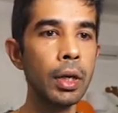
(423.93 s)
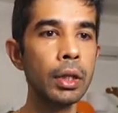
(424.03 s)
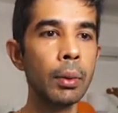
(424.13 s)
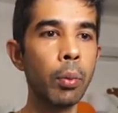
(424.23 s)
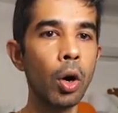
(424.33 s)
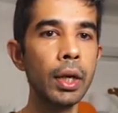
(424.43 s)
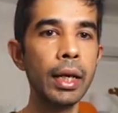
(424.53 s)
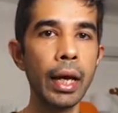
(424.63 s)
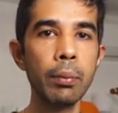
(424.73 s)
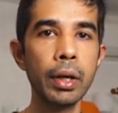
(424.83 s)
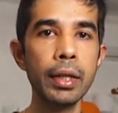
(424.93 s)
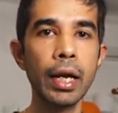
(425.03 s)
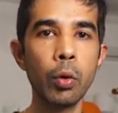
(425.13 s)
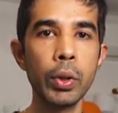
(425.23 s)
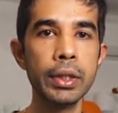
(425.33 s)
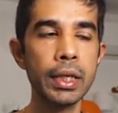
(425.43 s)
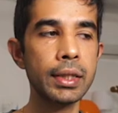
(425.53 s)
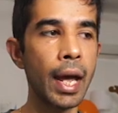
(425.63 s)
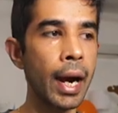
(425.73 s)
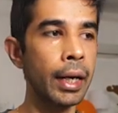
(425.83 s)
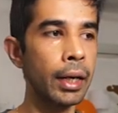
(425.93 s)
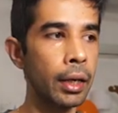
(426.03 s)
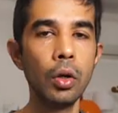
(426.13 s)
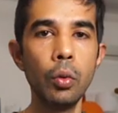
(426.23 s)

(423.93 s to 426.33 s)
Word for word: the polly library that we just added,